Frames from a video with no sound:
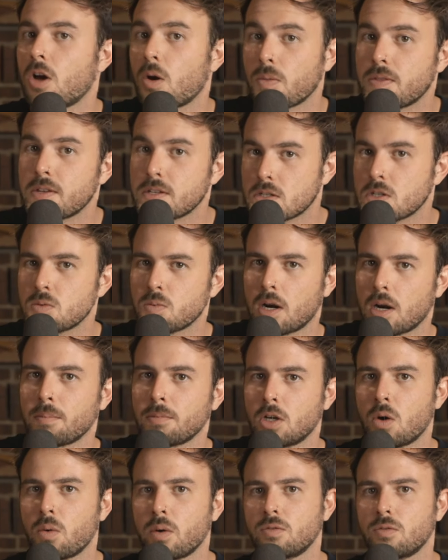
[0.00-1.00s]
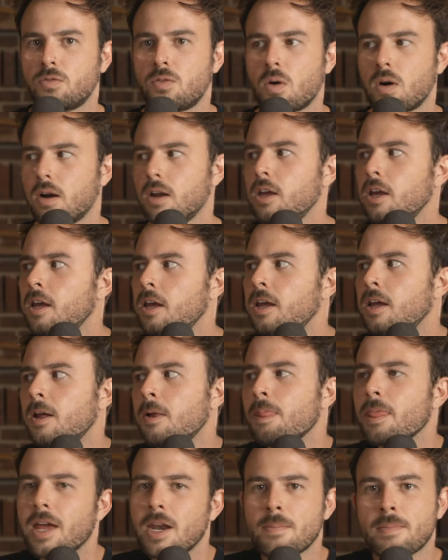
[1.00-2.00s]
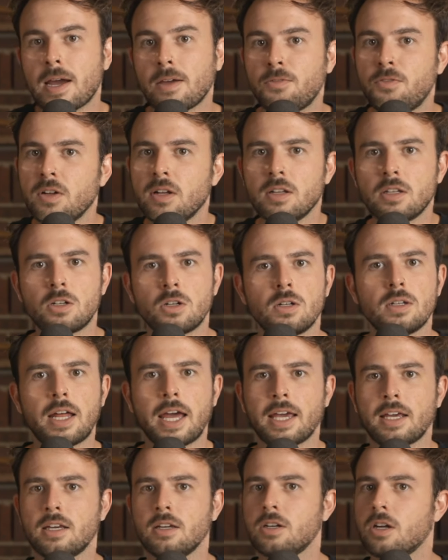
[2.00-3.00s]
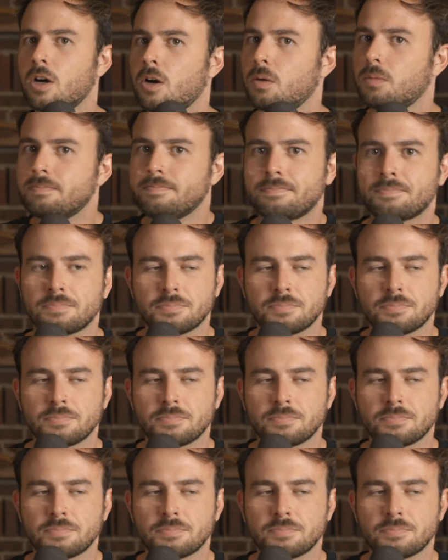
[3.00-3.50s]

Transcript: No, this is what I'm going for. And it might feel a little like, you know,